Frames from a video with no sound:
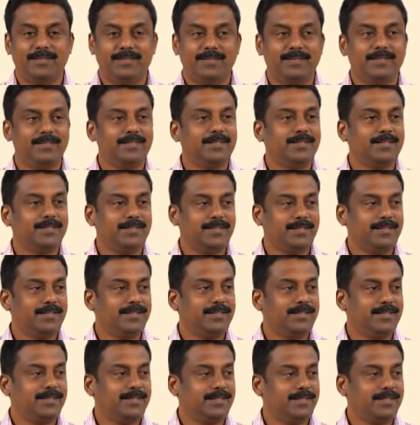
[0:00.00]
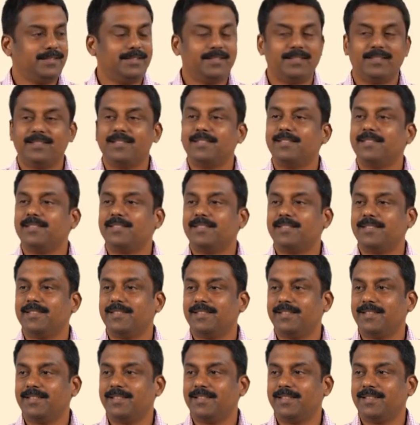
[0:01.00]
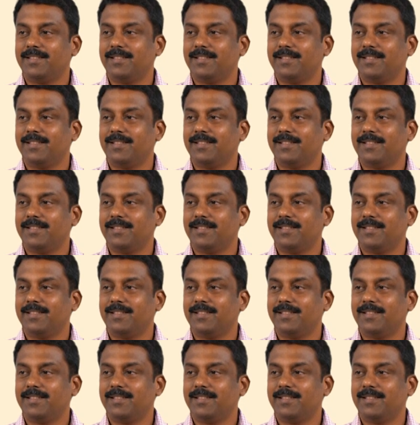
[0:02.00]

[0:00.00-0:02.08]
Nothing is said.